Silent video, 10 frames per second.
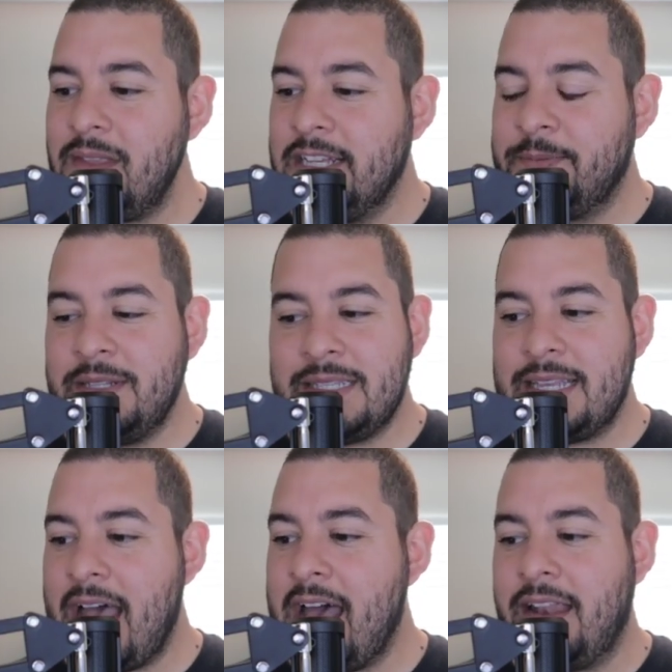It's been
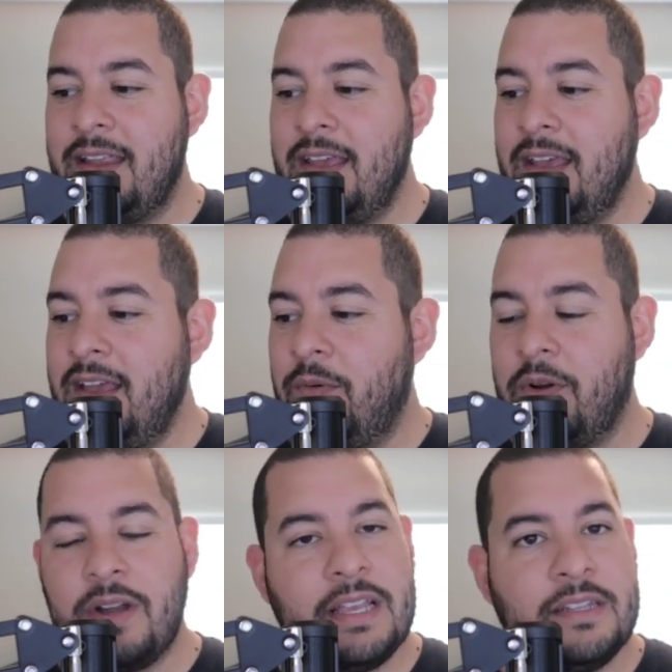sad. We
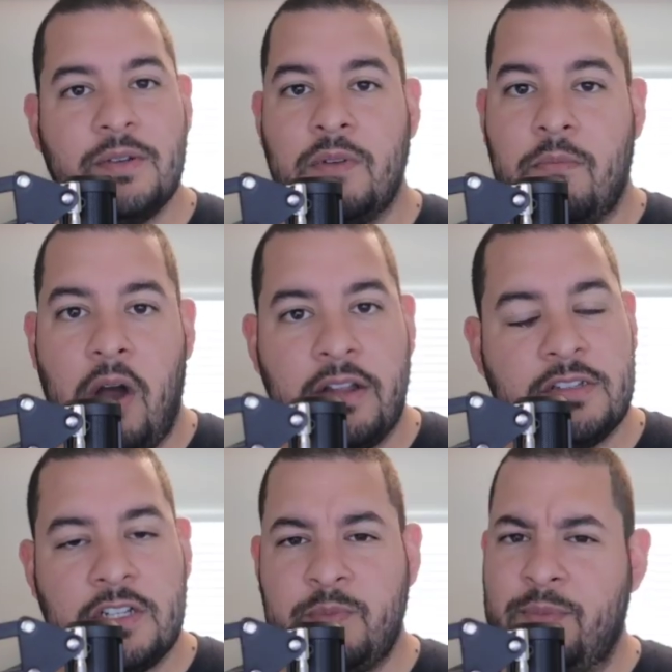already have to deal with
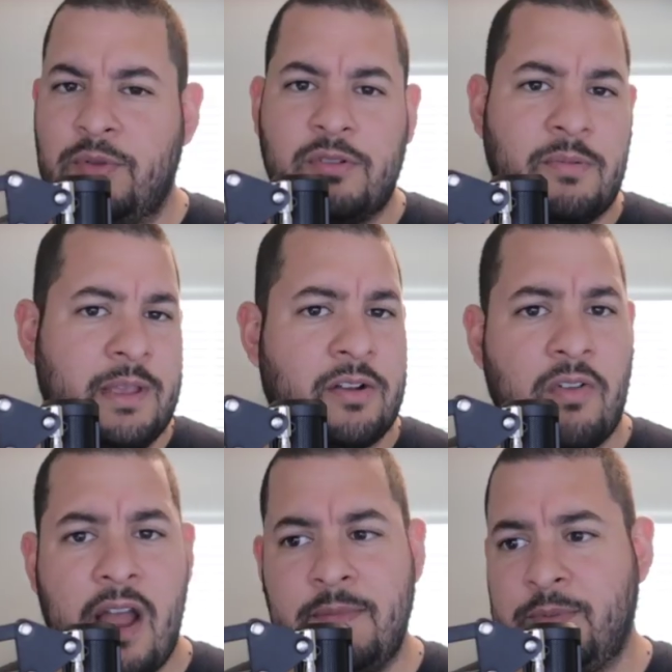monsters, people who commit
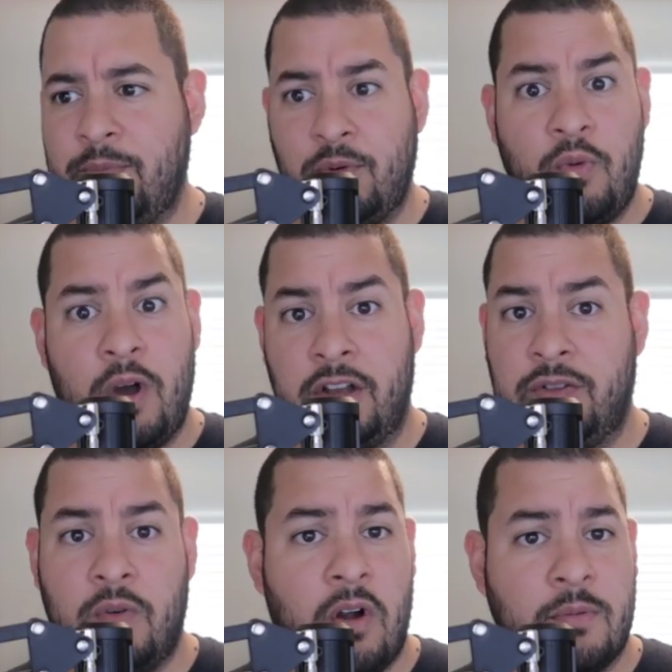crimes, people who want to
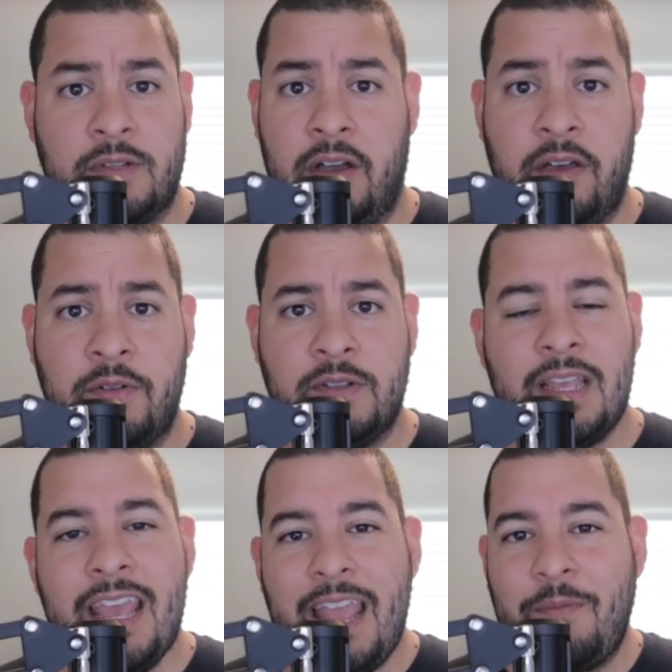do harm to others.
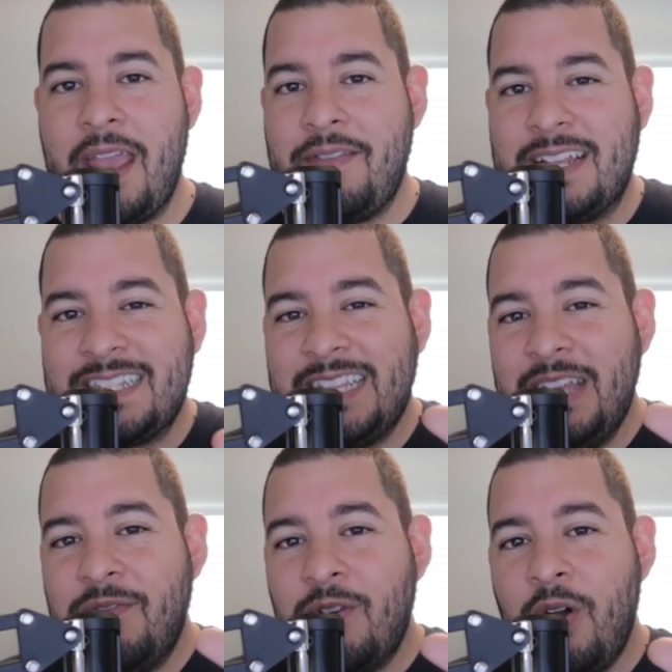And we have that
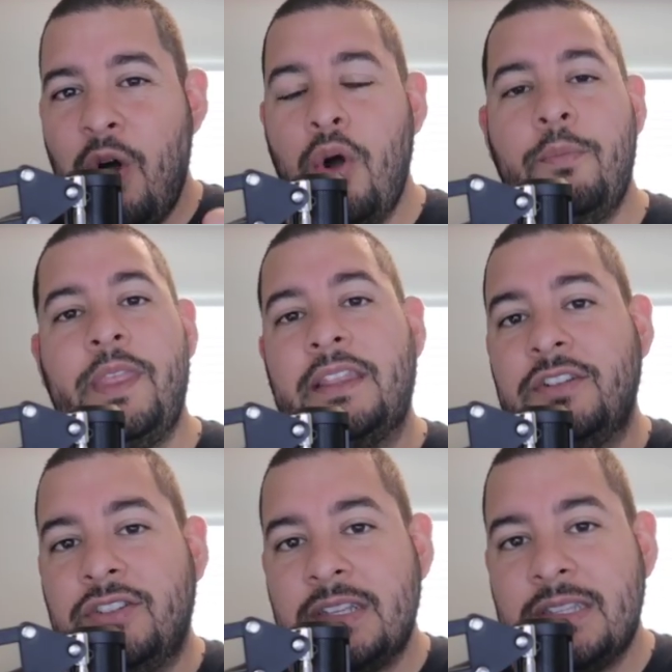sliver of hope that the
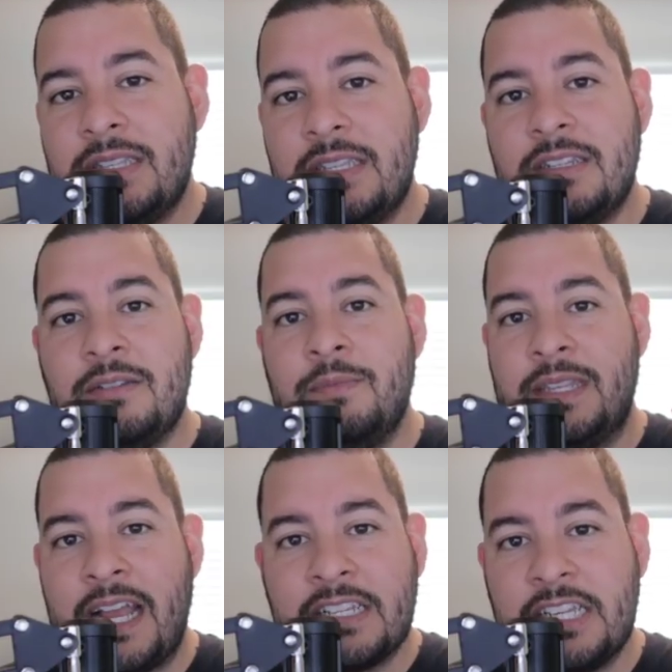justice system is
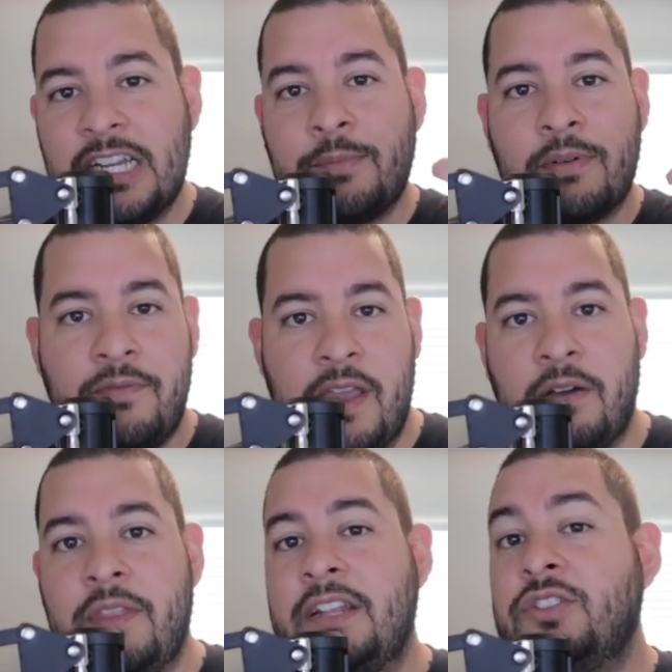actually going to
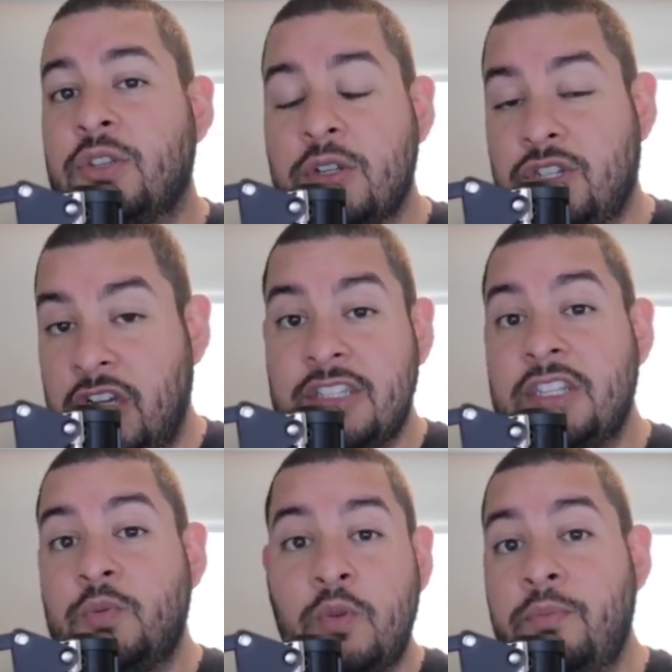prevail, that
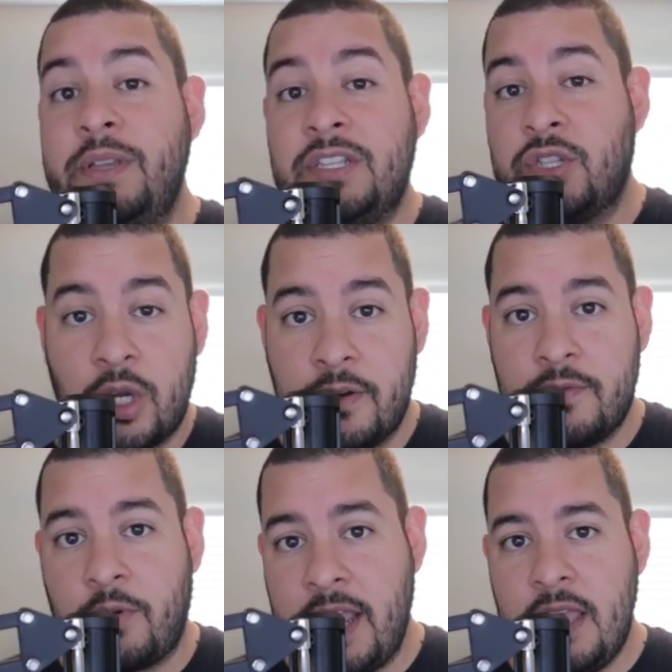justice will be
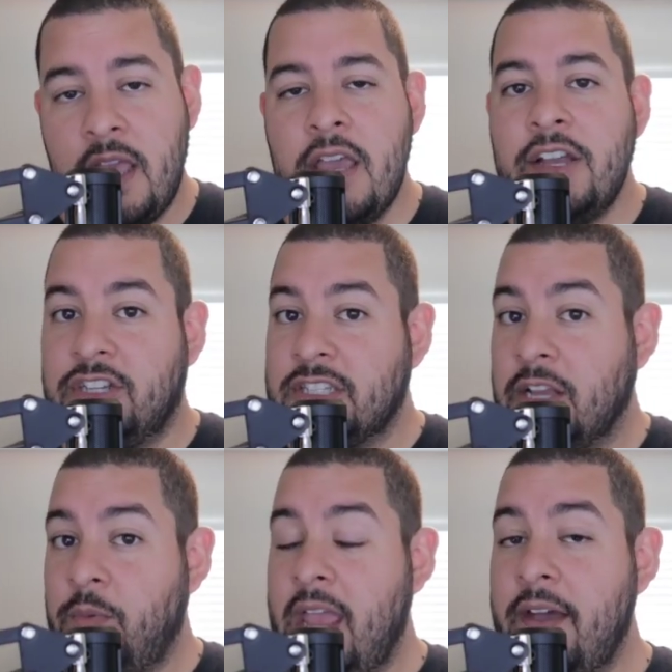served, right? Just
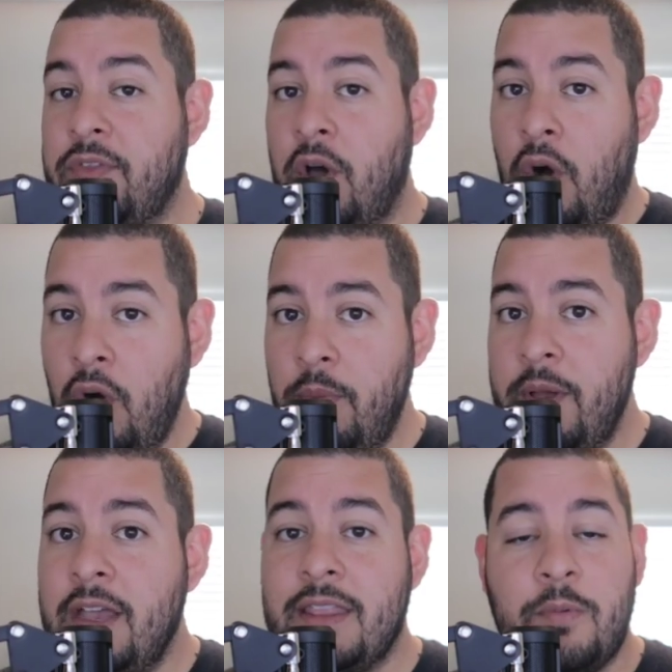like we have the hope
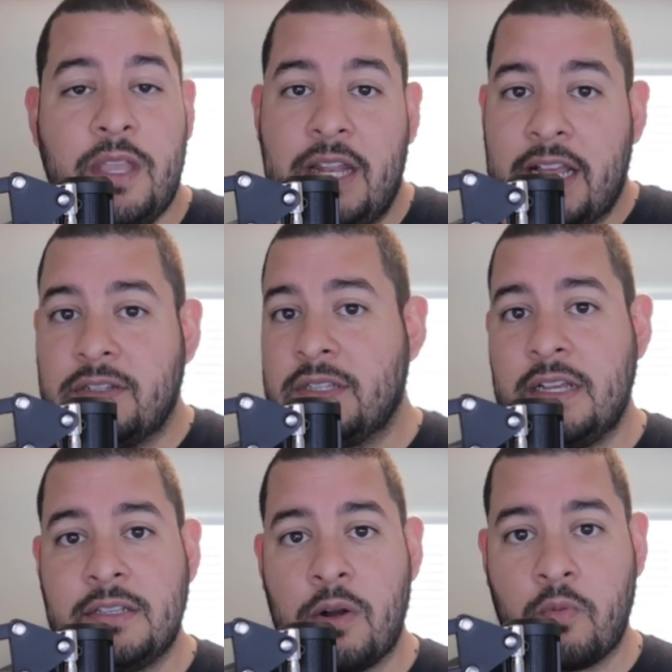that we can
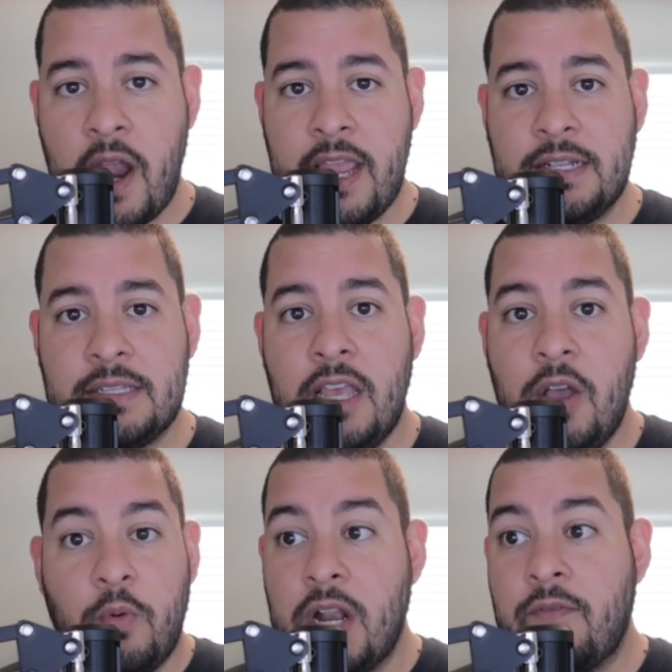exercise our rights
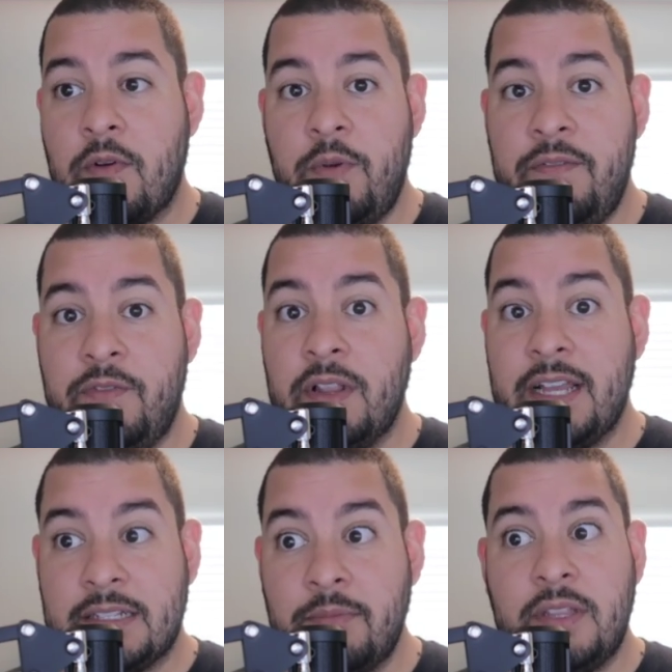whenever we feel
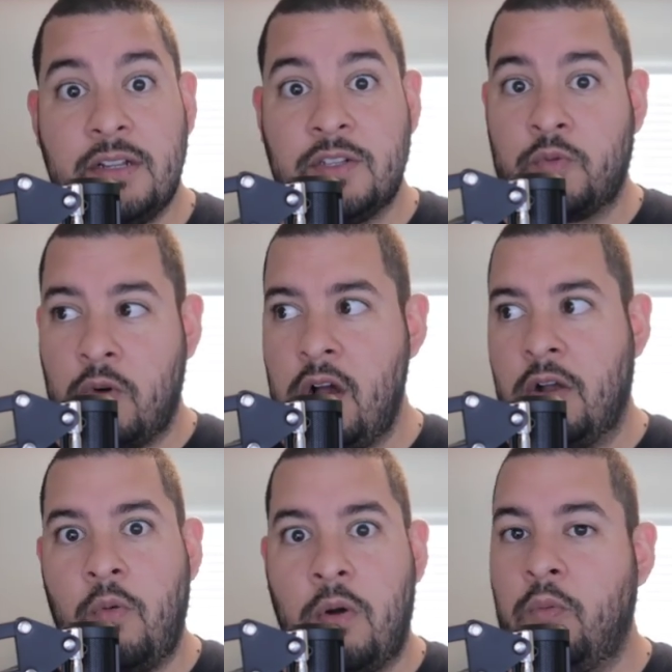like something is
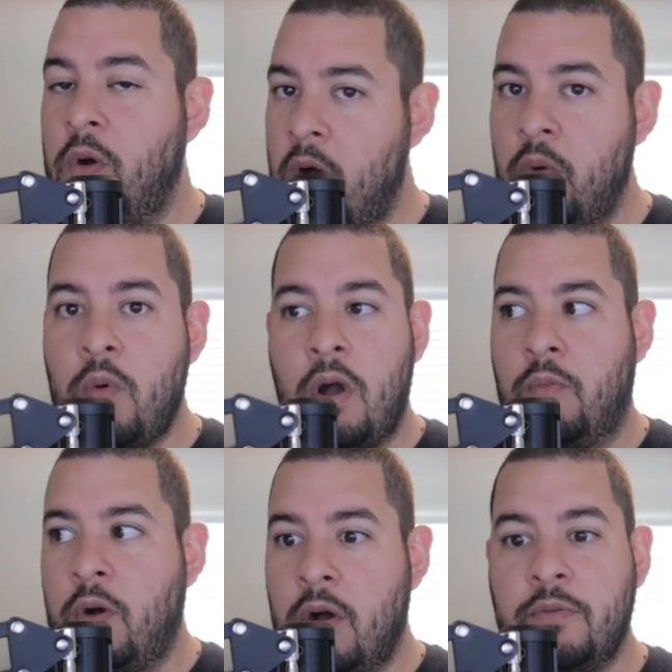wrong. Well,
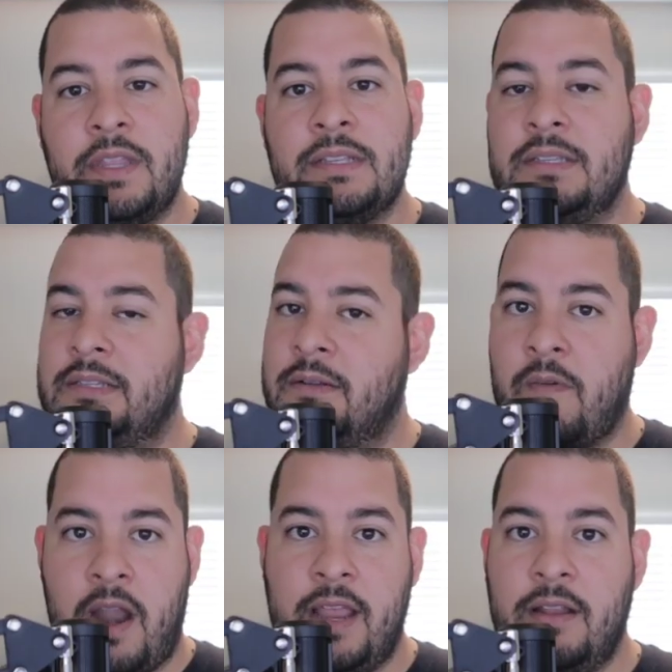whoa, this isn't
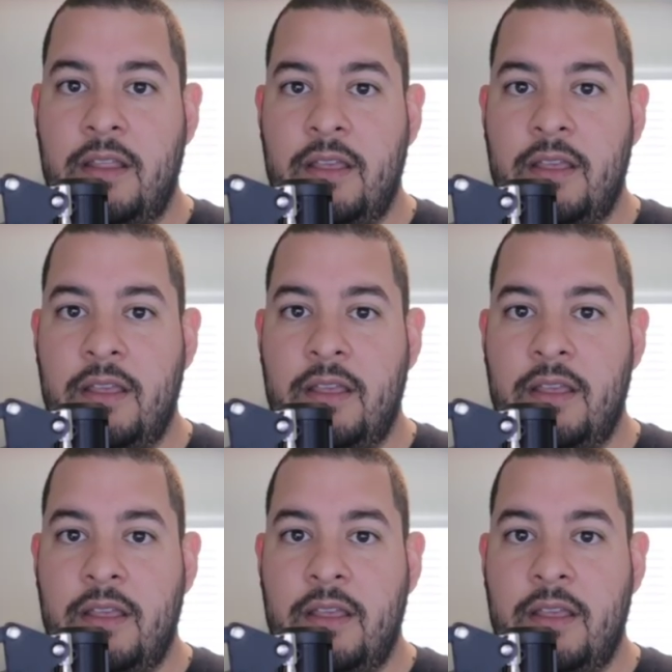right.